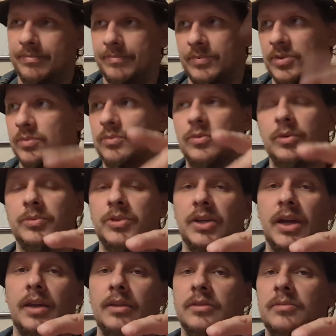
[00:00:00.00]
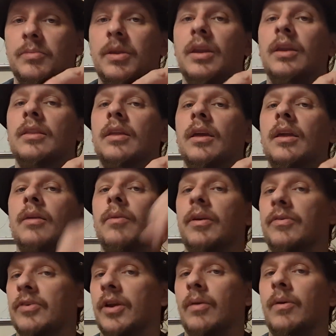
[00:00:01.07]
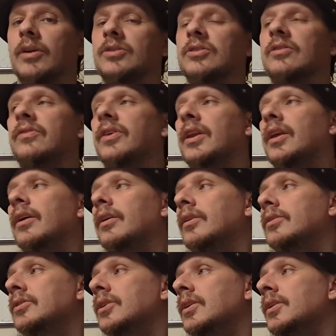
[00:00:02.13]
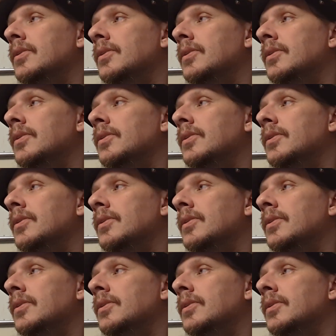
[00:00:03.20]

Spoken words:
Subscription count doesn't mean anything anyway if you're not watching the videos.